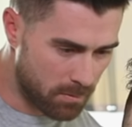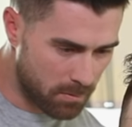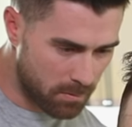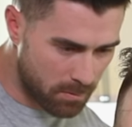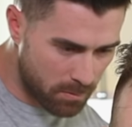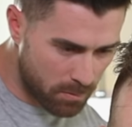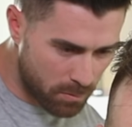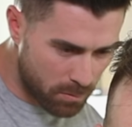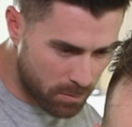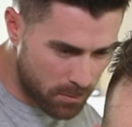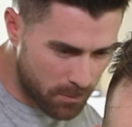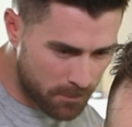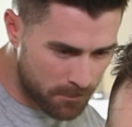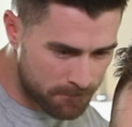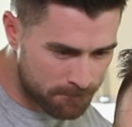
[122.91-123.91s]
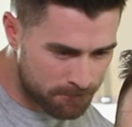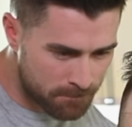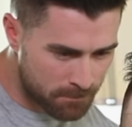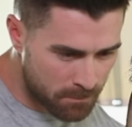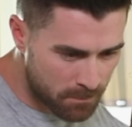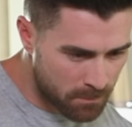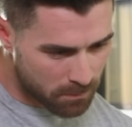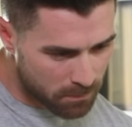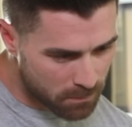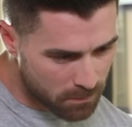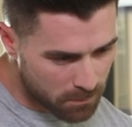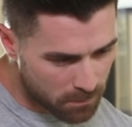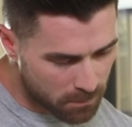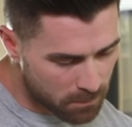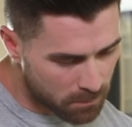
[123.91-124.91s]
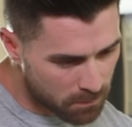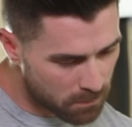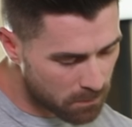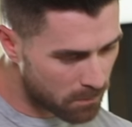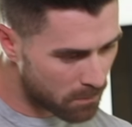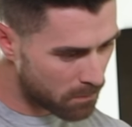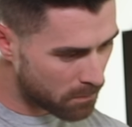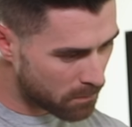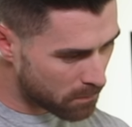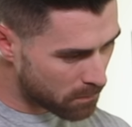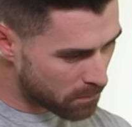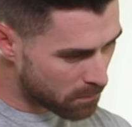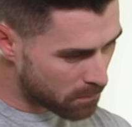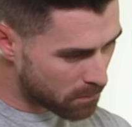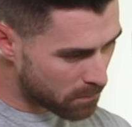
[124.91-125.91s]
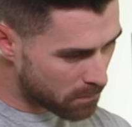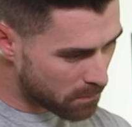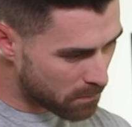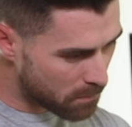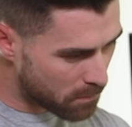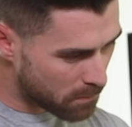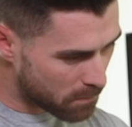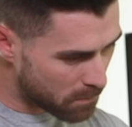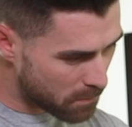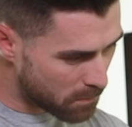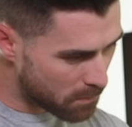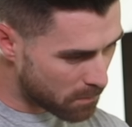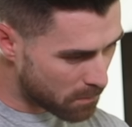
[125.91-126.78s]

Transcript: (silent)